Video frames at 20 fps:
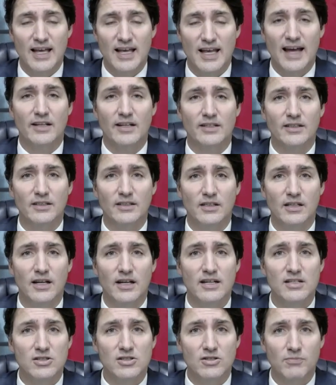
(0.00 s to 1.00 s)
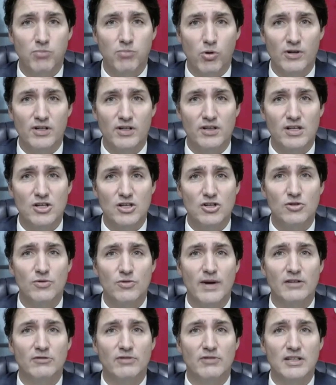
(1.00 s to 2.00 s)
Canada has supported the
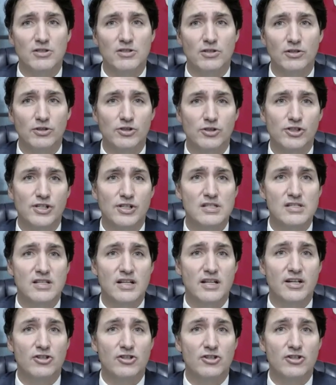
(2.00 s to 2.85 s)
UN resolutions